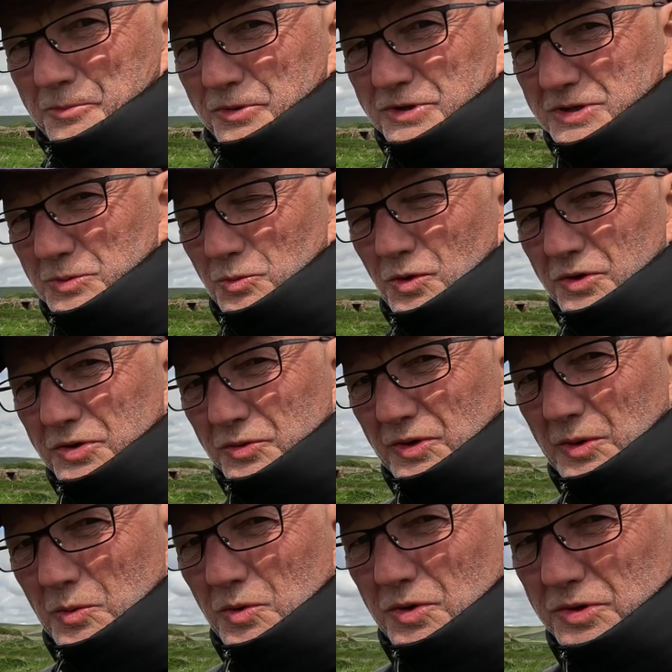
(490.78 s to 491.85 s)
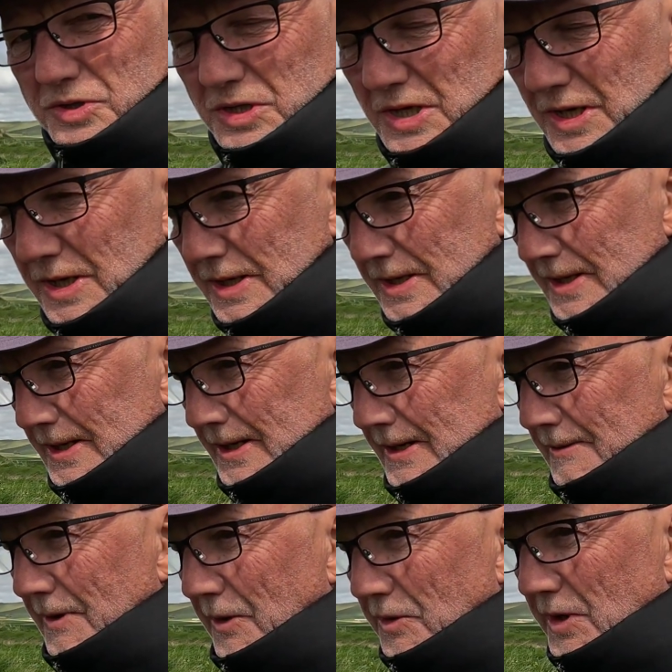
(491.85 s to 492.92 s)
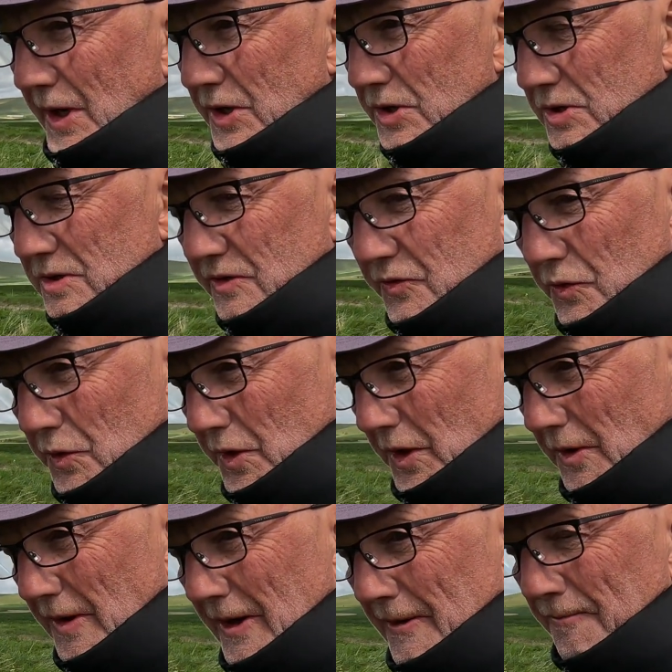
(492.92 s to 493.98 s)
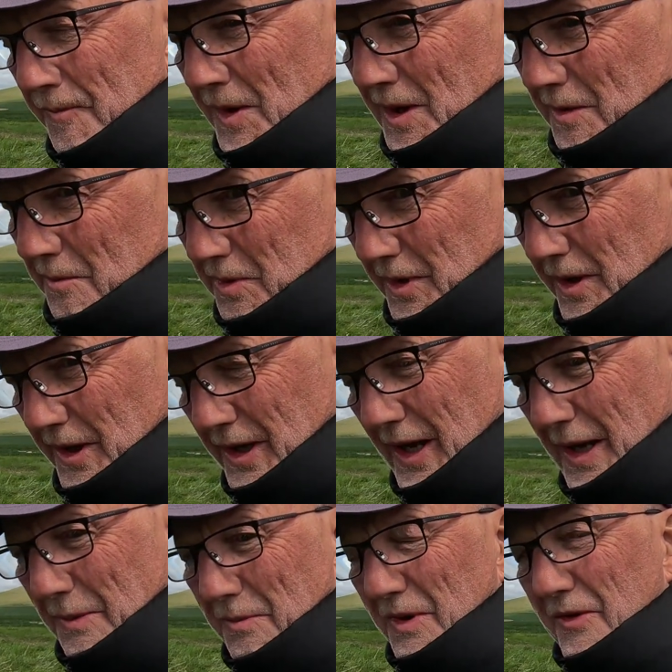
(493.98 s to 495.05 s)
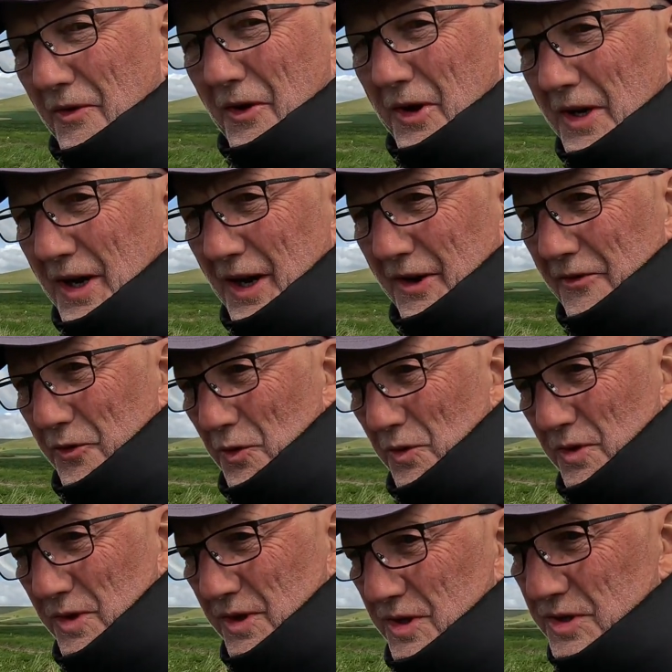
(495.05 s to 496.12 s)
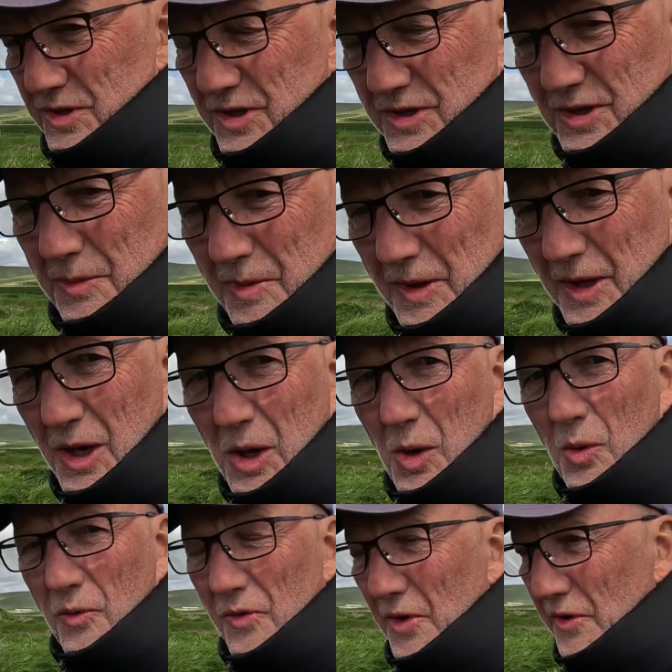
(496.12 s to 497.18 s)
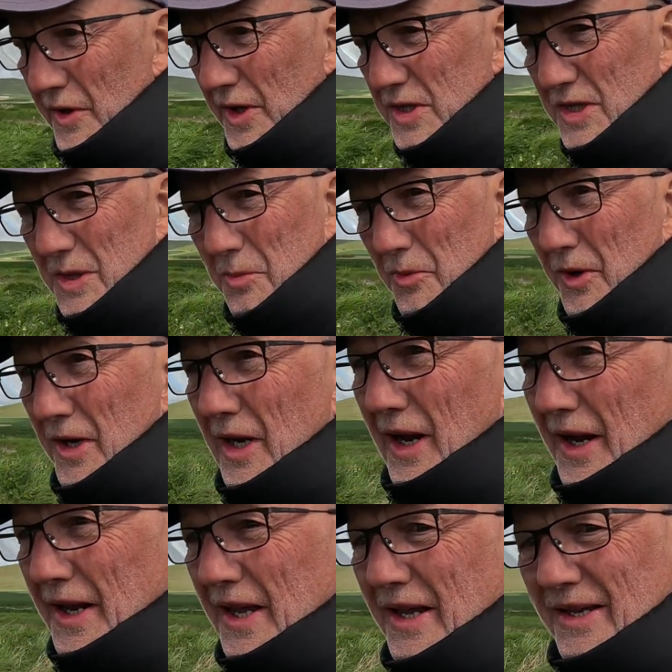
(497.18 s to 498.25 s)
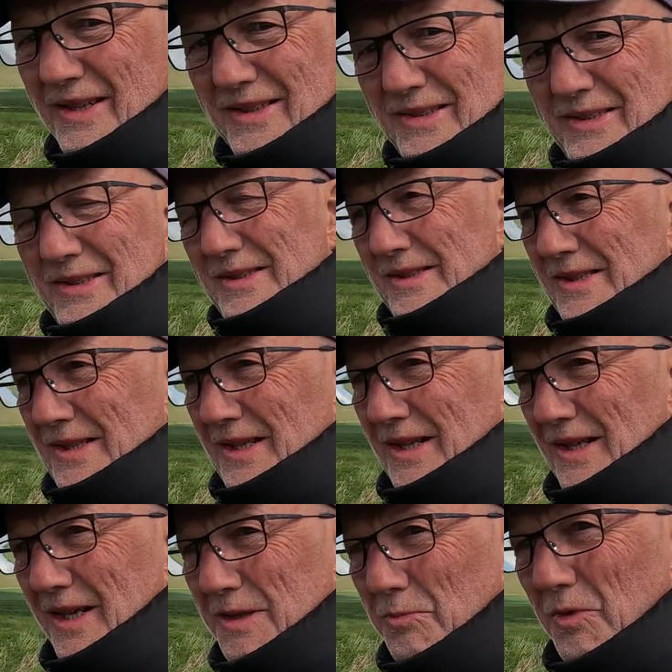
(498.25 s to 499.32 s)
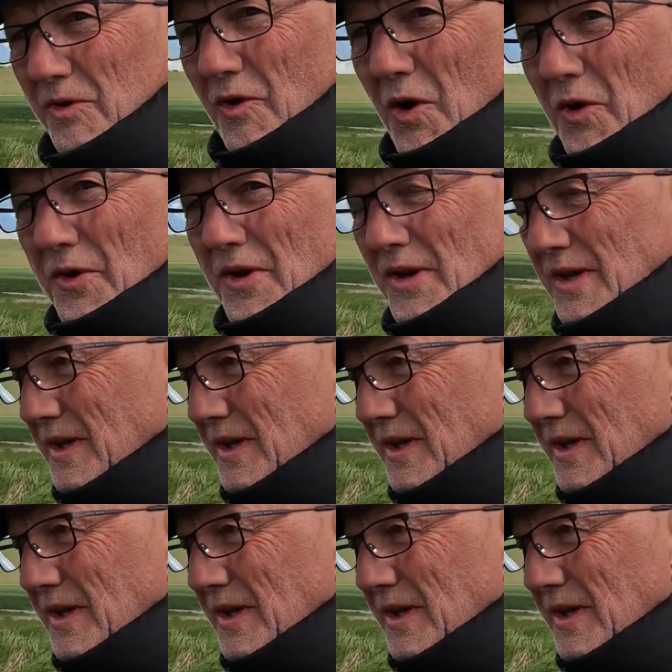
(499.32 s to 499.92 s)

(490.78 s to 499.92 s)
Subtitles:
put some 3 words locations for you. But again, be very careful. It's just a big hole, very easy to break your leg. Let's move on.